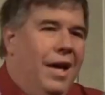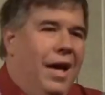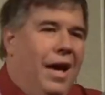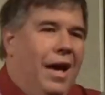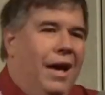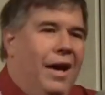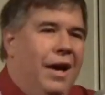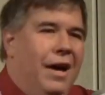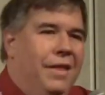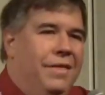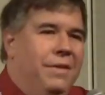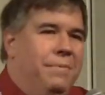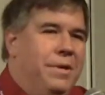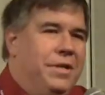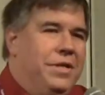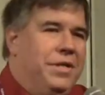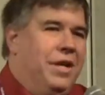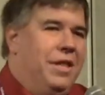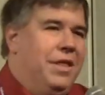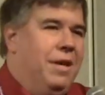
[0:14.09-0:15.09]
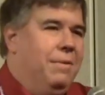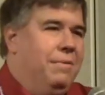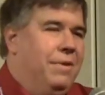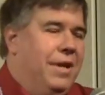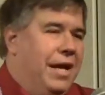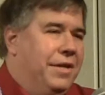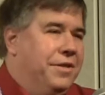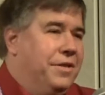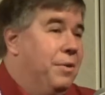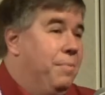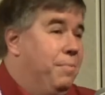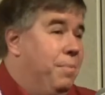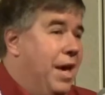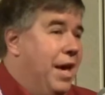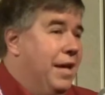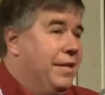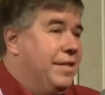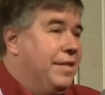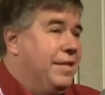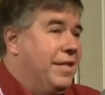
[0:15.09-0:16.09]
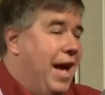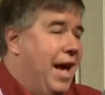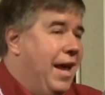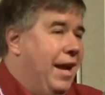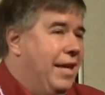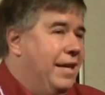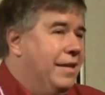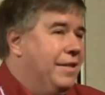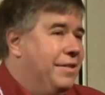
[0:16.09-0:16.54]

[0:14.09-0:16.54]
uh, the mission of the National MPS Society